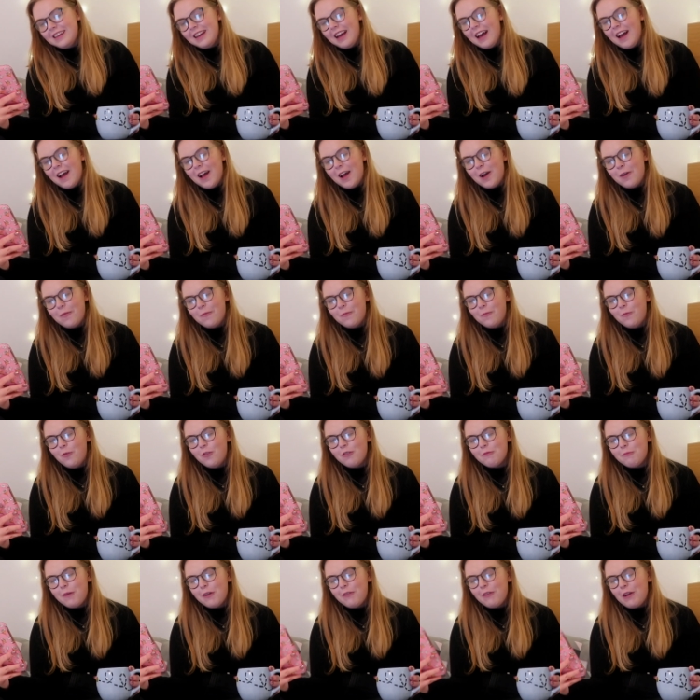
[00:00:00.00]

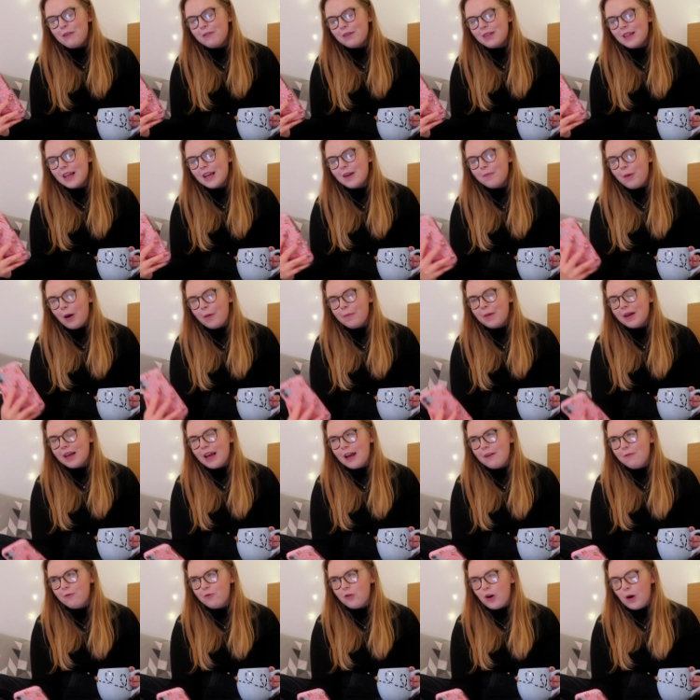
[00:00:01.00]
What's my favourite thing about being
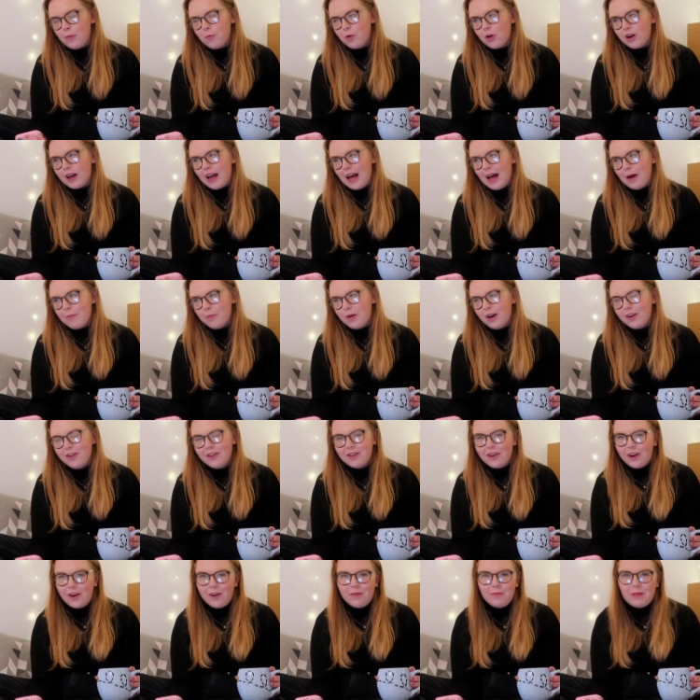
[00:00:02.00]
head of drama at camp? I
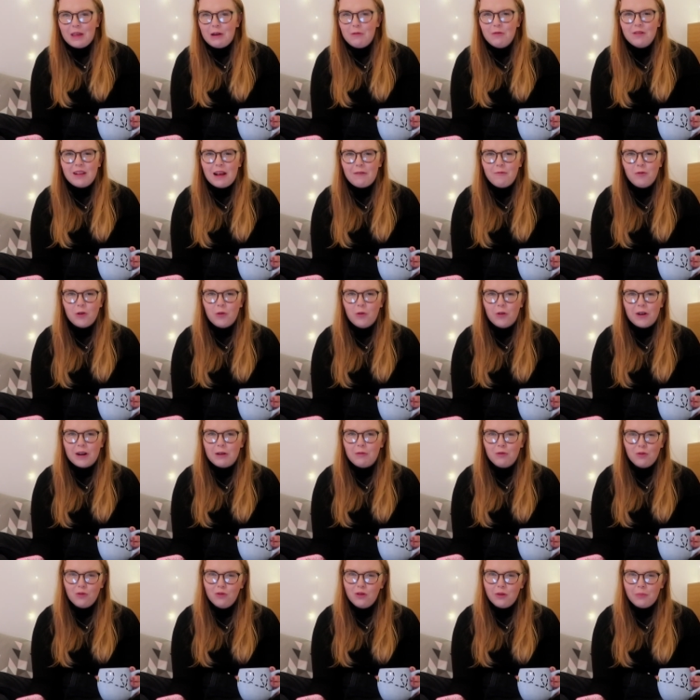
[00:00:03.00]
don't know. It was everyone. It
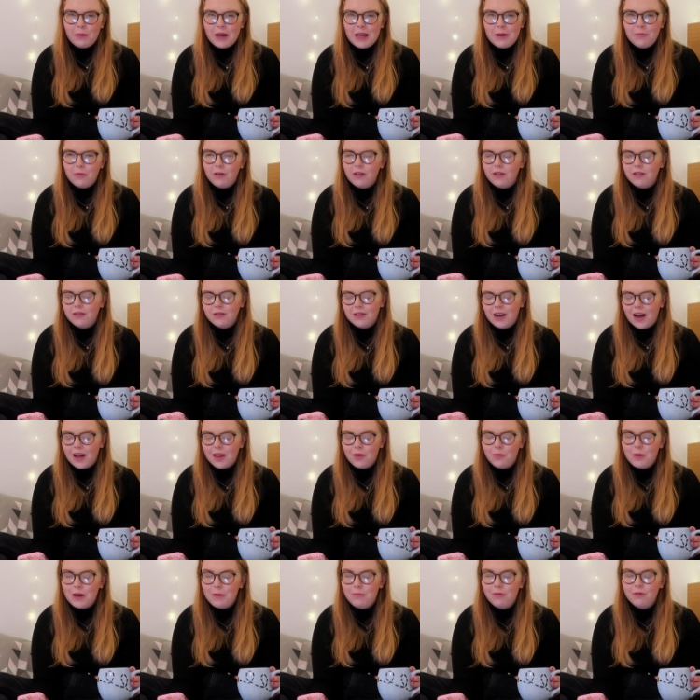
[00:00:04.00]
was all the people. Like,
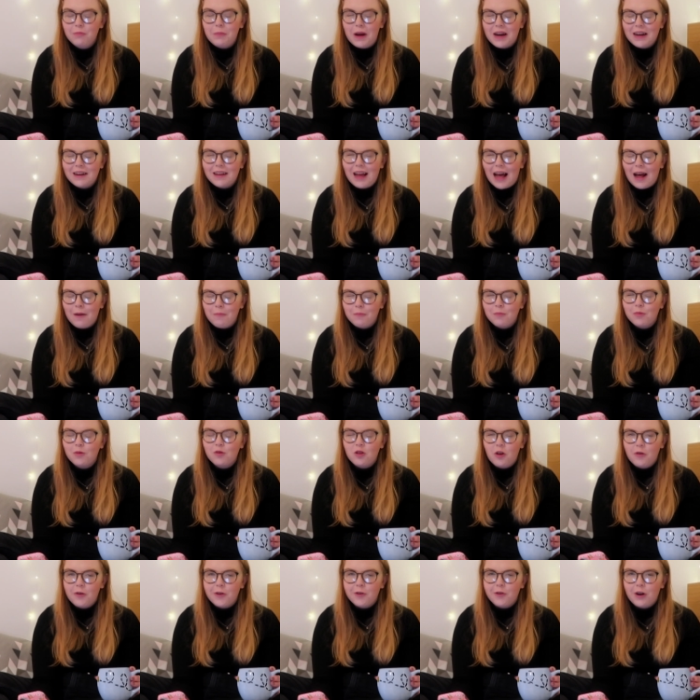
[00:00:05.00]
the people made camp
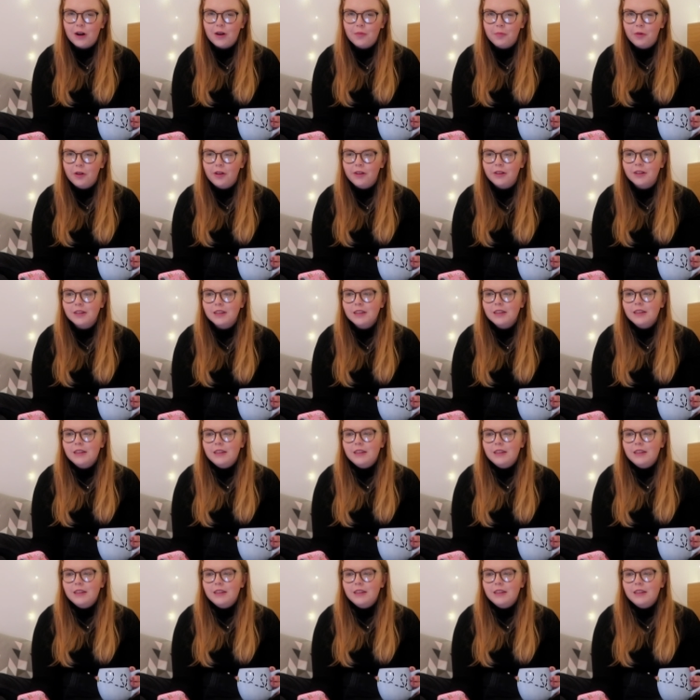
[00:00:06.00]
so incredible.